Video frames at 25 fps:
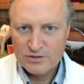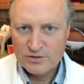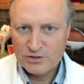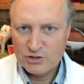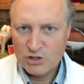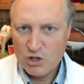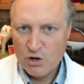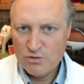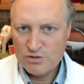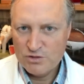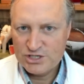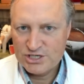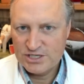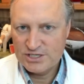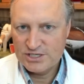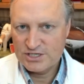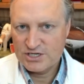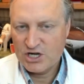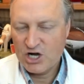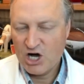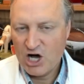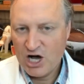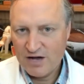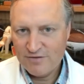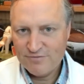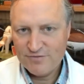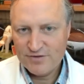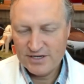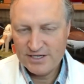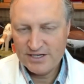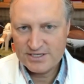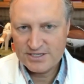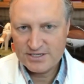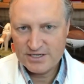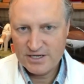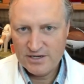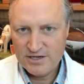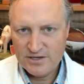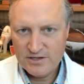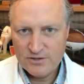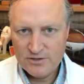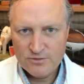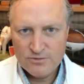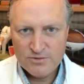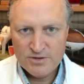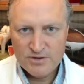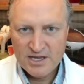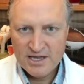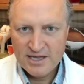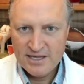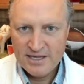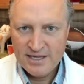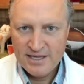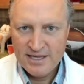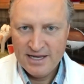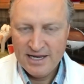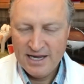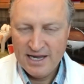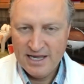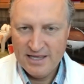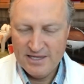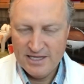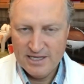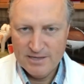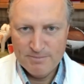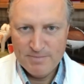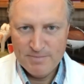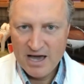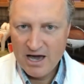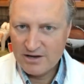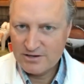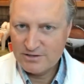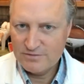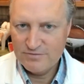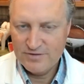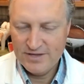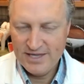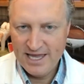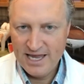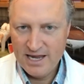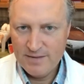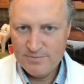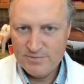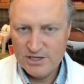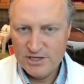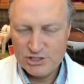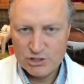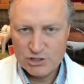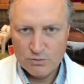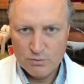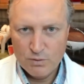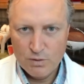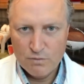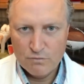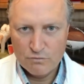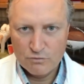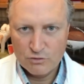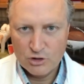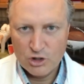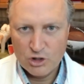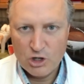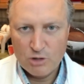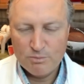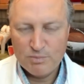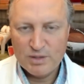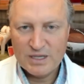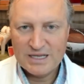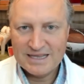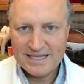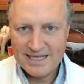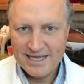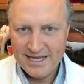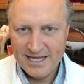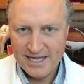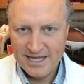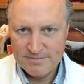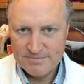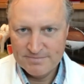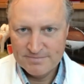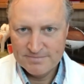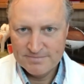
coach's confidence in you, and the amount of game that you overall play.